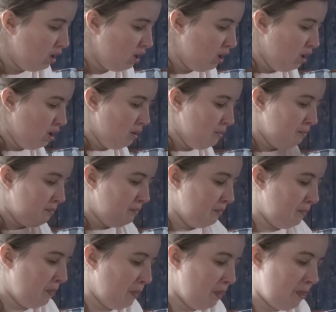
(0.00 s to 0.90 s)
I
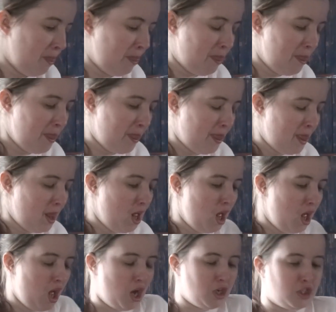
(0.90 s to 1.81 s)

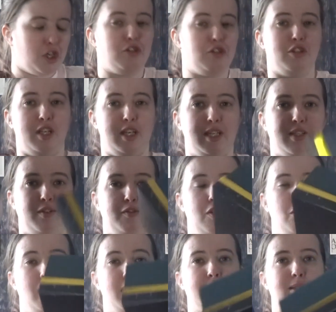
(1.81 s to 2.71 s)
showed you these a
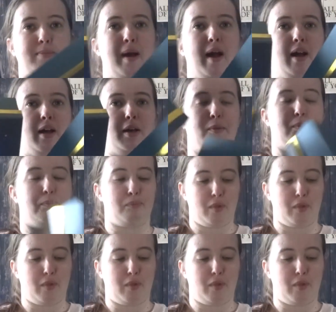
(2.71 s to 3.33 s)
few weeks back,